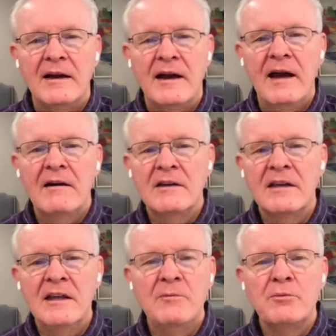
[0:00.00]
How could
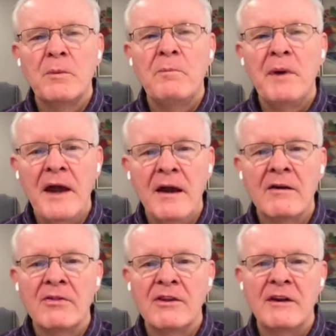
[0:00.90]
he
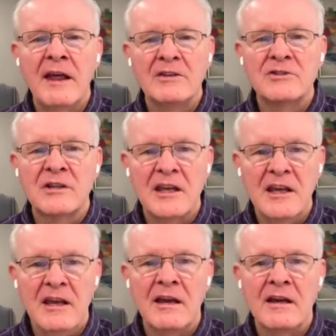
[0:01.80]
prepare the next
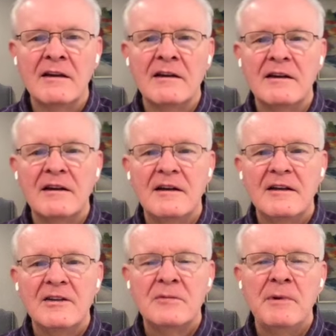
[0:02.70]
king
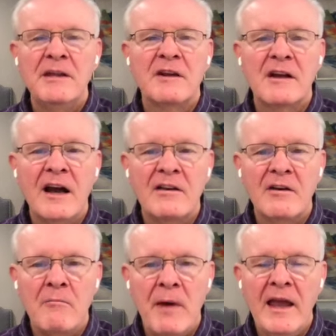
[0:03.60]
to be the kind
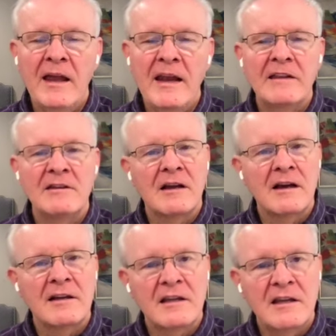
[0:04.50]
of man and the
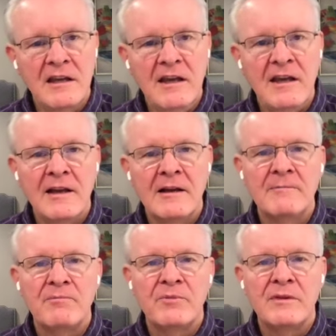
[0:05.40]
kind of king
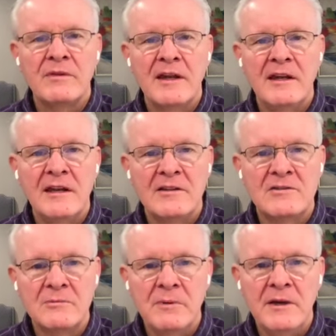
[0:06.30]
that he needs
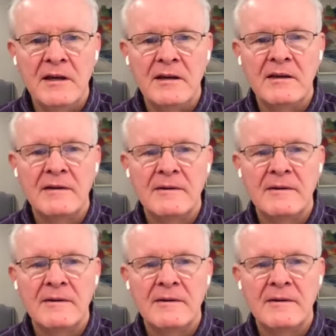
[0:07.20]
to be?